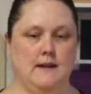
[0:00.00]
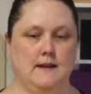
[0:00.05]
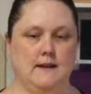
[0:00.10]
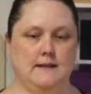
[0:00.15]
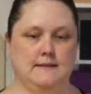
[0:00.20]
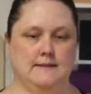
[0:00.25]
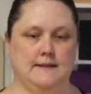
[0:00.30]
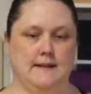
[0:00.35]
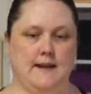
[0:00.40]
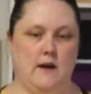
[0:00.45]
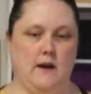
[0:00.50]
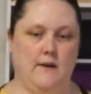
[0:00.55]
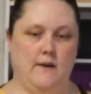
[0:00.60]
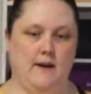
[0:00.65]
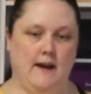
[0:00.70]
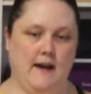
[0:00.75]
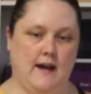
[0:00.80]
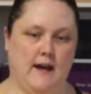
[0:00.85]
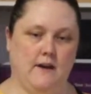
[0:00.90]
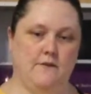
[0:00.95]
So now I
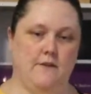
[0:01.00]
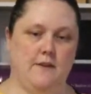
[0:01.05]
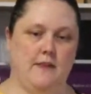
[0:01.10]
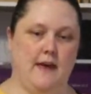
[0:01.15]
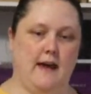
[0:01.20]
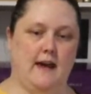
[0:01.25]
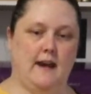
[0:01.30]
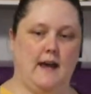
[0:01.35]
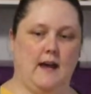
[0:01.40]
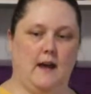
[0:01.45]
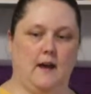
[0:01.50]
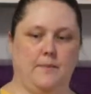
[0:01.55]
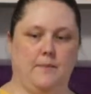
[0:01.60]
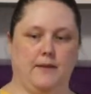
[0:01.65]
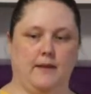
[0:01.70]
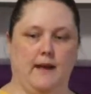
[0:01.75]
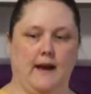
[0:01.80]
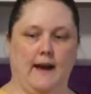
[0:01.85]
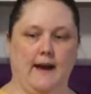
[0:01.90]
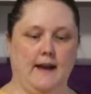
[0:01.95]
have that
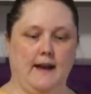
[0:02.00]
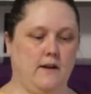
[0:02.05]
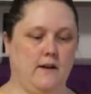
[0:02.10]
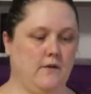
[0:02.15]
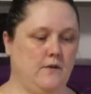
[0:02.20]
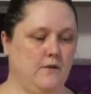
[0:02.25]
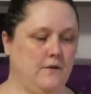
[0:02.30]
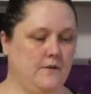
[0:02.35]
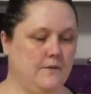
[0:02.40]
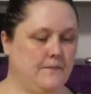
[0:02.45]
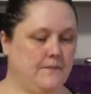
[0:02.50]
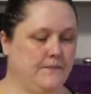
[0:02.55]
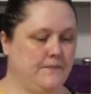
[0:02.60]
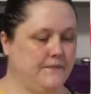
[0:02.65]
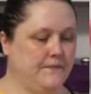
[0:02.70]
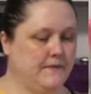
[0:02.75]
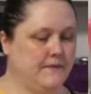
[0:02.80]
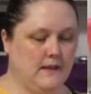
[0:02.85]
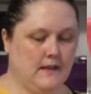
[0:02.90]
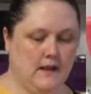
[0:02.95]
applied.
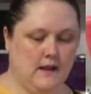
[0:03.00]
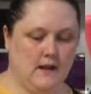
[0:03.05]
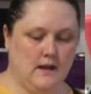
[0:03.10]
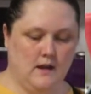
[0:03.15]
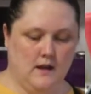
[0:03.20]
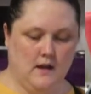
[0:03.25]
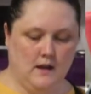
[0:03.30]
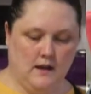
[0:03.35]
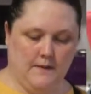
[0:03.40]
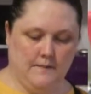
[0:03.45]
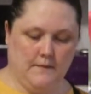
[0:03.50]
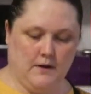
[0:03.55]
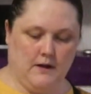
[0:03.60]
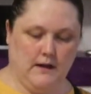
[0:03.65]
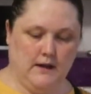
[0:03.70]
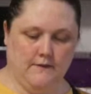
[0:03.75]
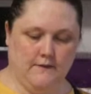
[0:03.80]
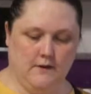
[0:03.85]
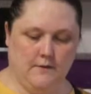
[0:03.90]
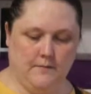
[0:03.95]
I'm going to
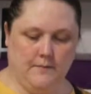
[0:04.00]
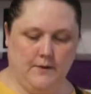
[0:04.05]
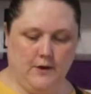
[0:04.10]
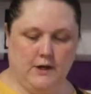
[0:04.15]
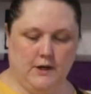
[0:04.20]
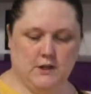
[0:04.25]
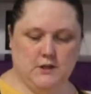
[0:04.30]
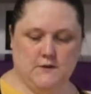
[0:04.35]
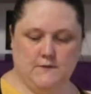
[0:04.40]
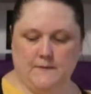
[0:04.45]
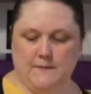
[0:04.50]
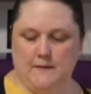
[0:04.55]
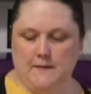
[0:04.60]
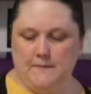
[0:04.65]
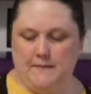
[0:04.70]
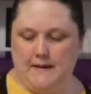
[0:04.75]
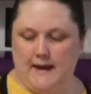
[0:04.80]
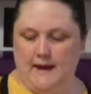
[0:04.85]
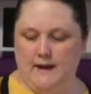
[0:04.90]
give it a burnish from the back.